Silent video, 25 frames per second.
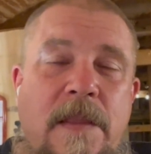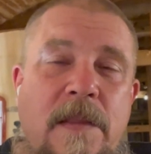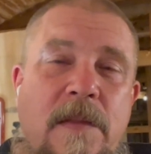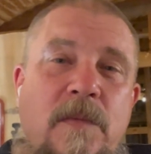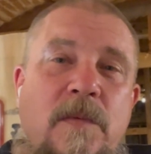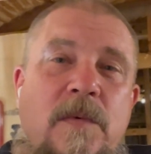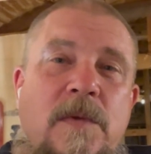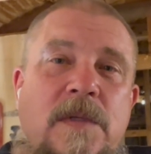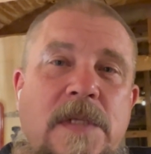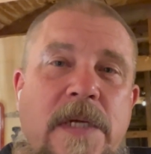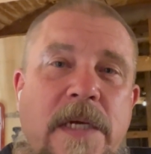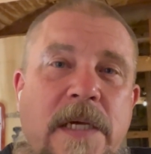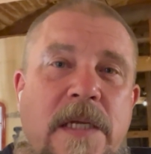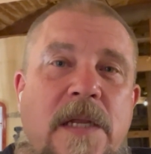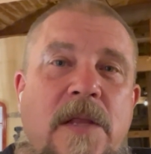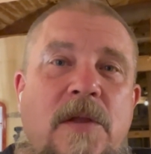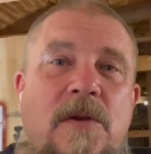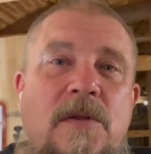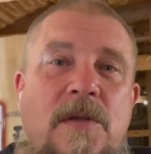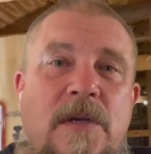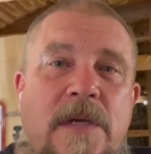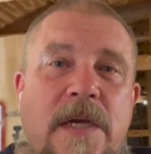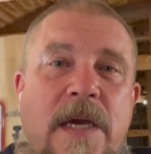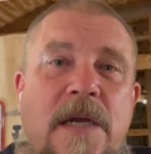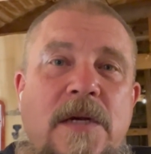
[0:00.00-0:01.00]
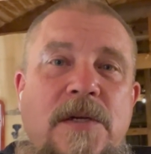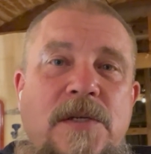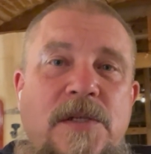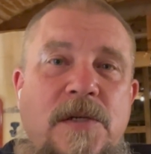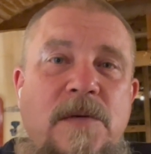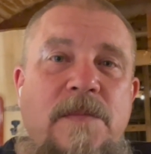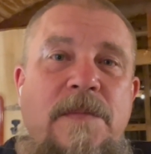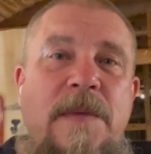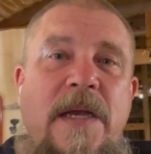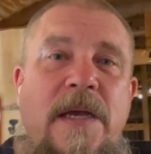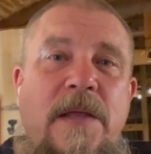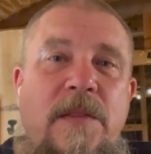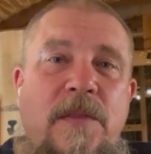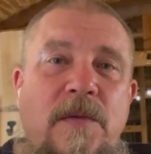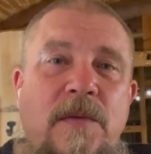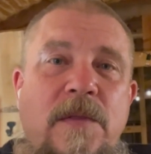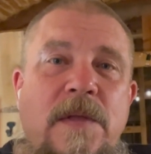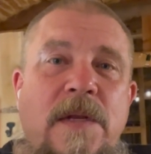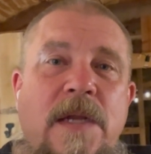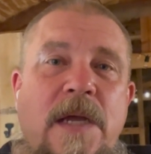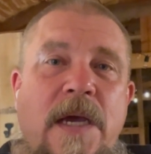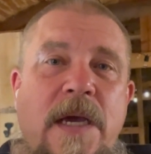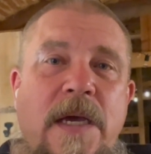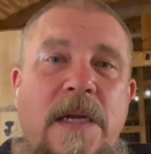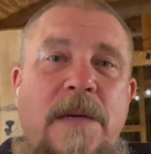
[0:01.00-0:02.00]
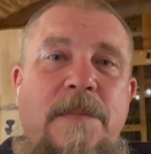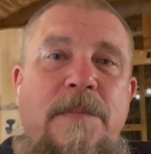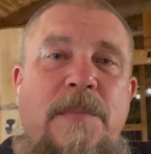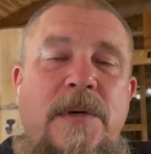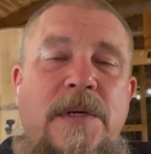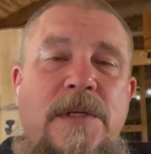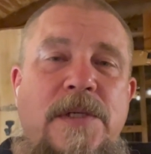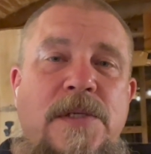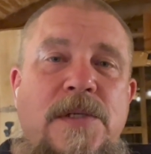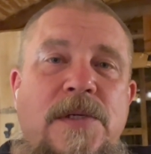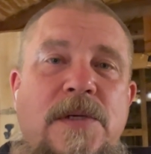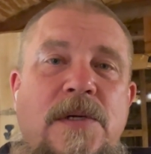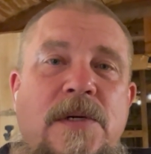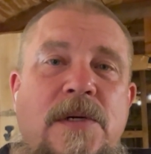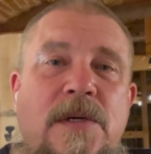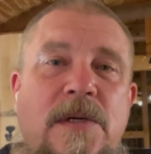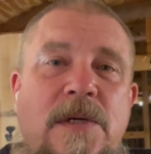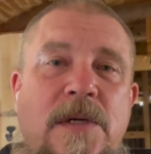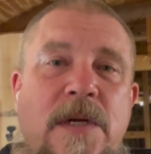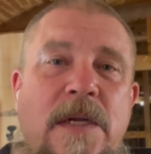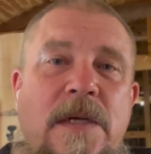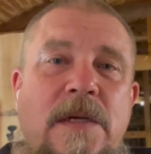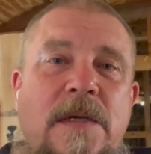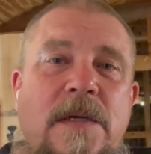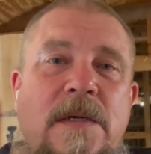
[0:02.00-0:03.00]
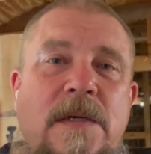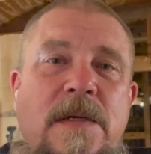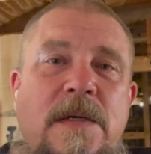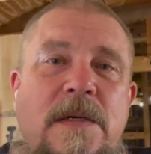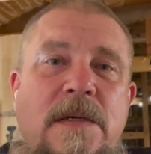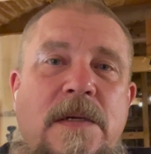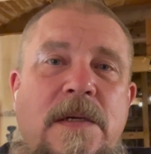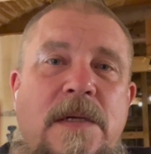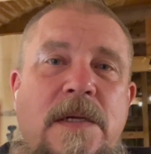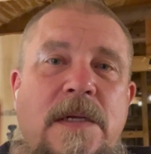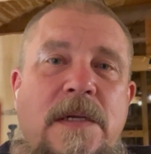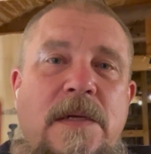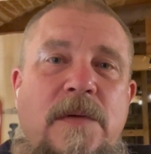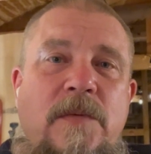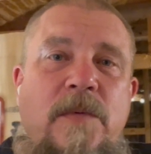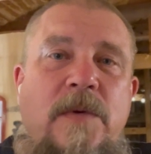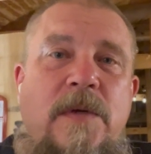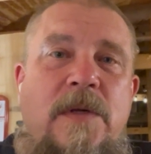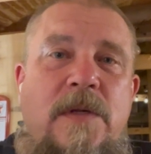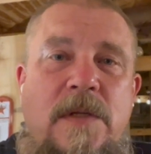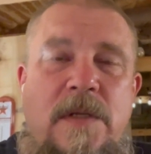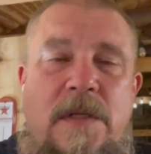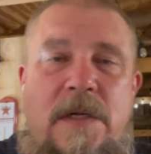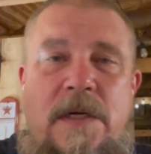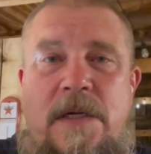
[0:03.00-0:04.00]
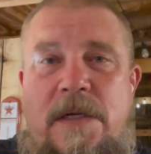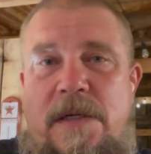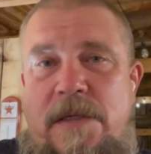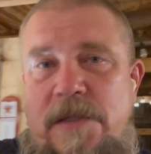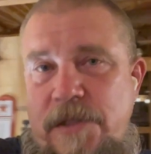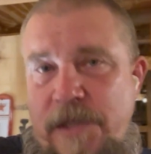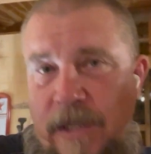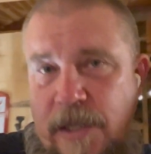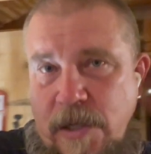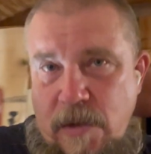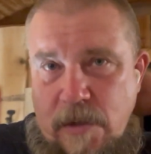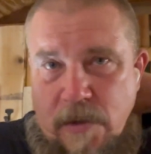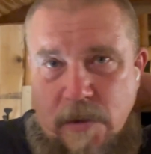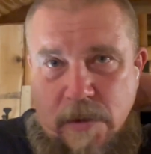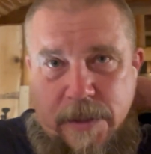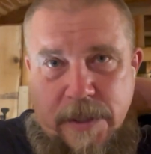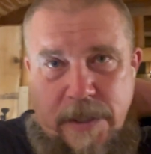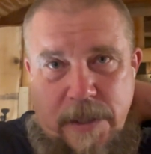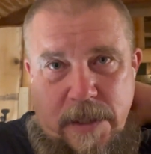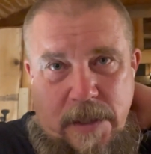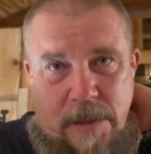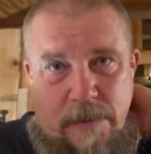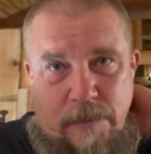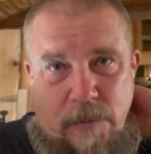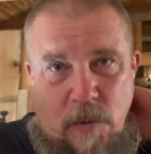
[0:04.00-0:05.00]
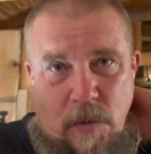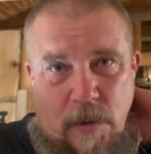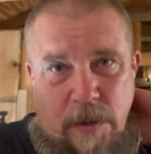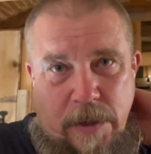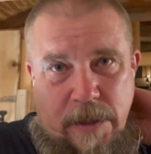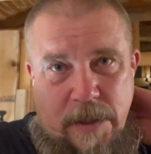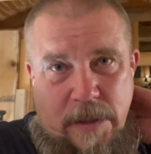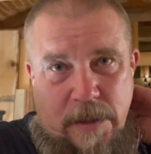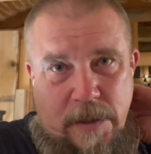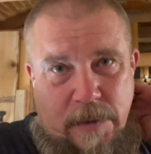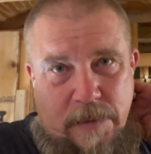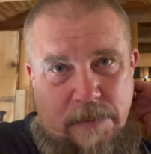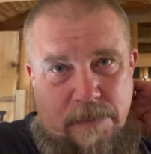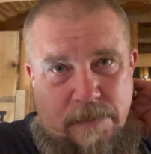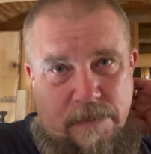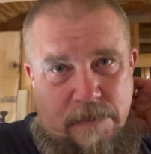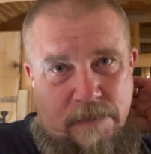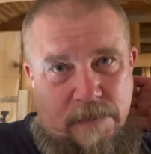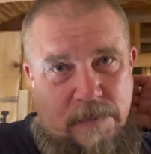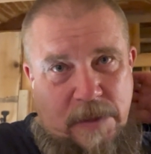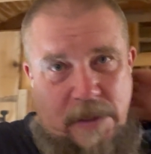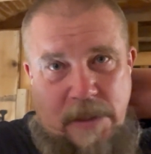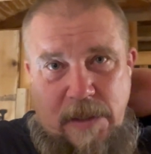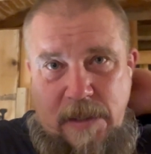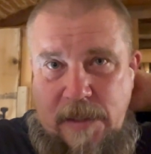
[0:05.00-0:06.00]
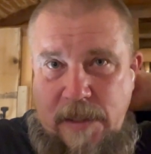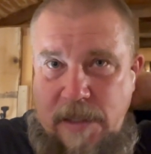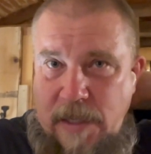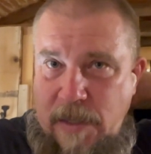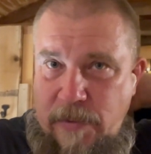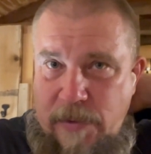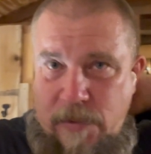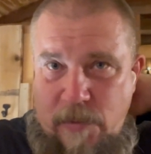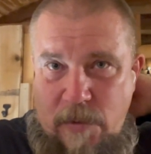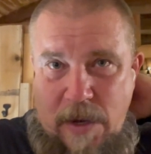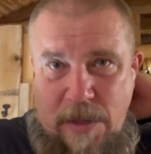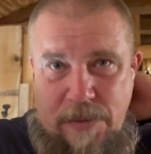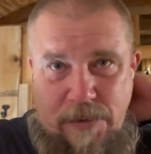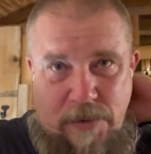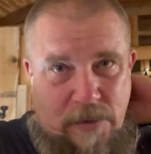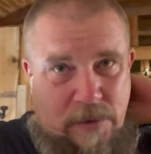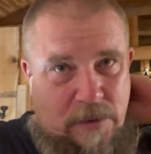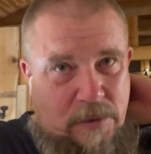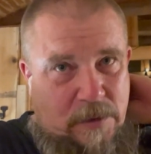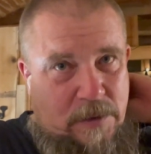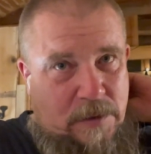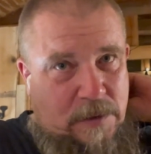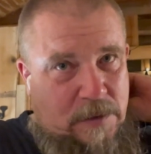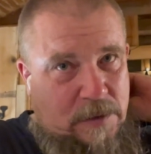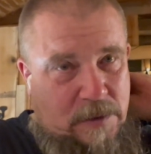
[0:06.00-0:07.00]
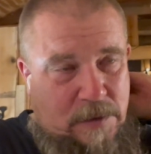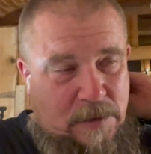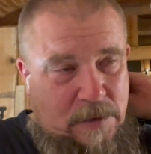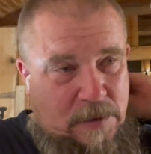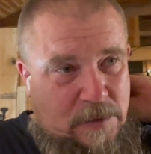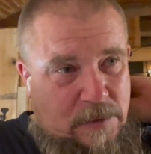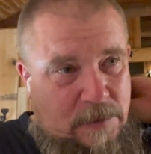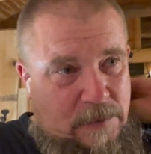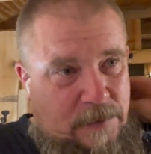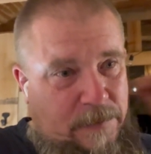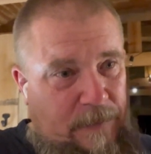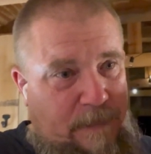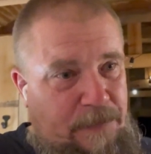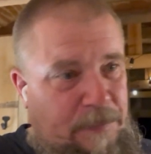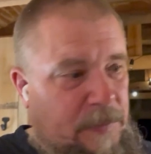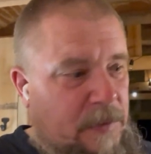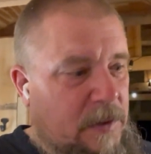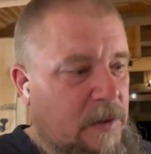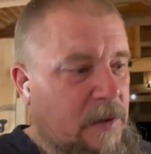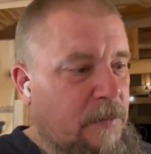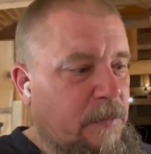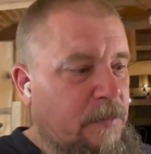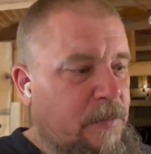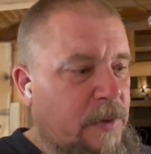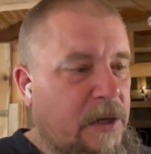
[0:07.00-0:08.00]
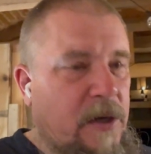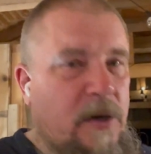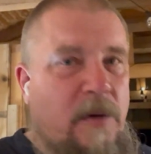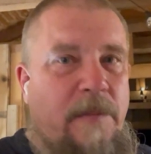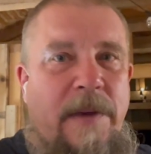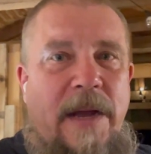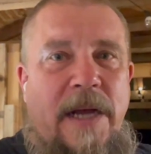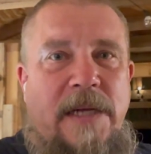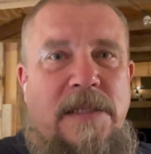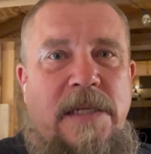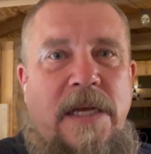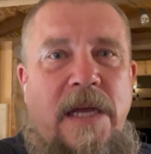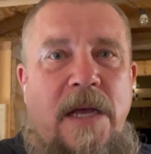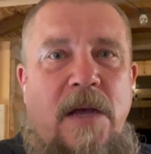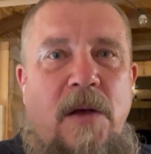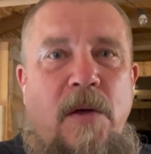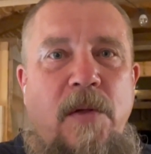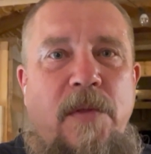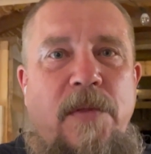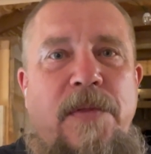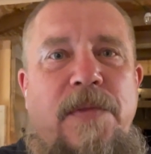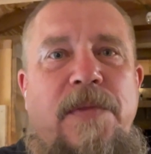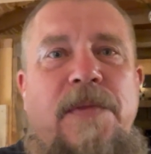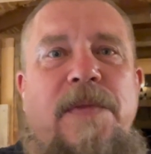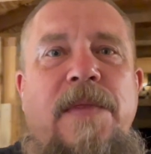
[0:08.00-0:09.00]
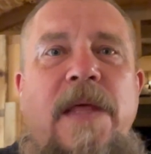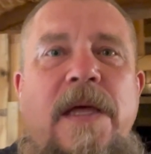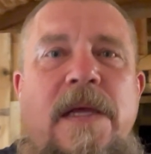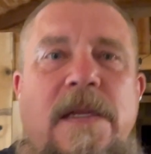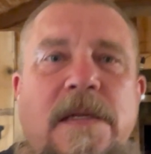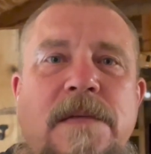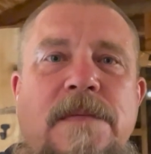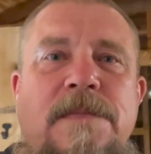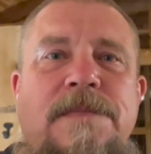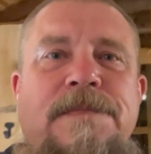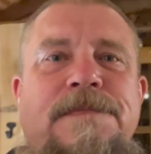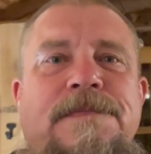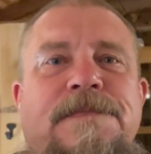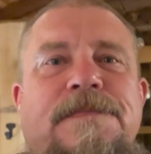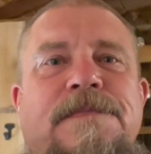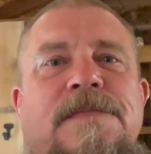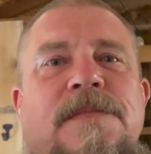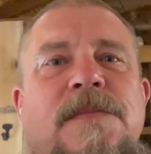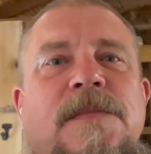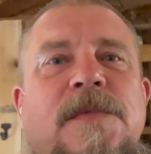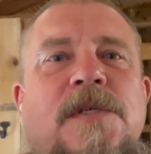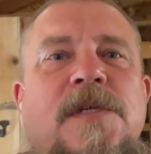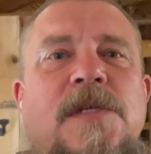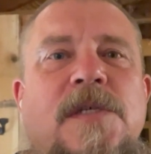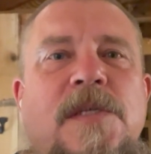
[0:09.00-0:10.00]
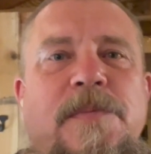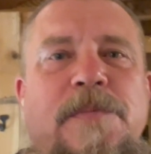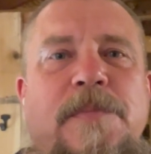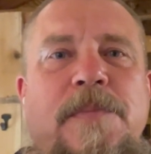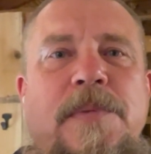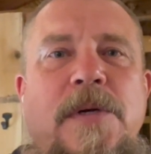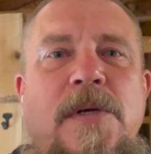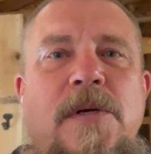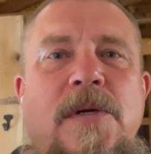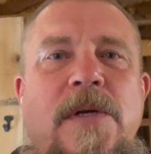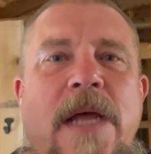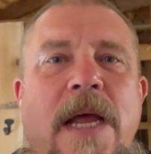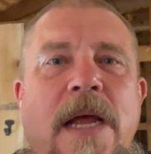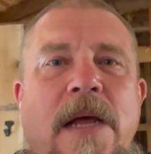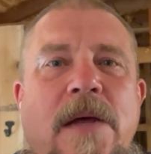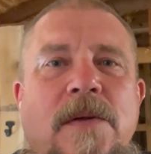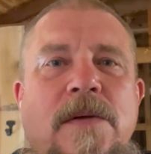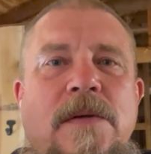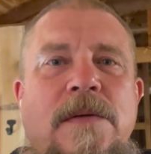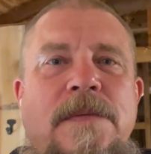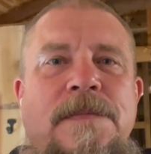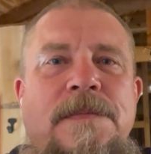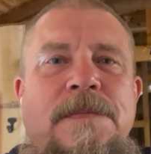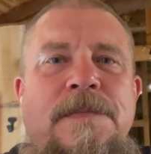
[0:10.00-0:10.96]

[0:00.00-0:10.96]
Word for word: We'll take another look at her. She'll make it through the night, I'm pretty sure, and, and we'll uh, check on her again in the morning. Uh, I would rather bring her back to health than just put her down.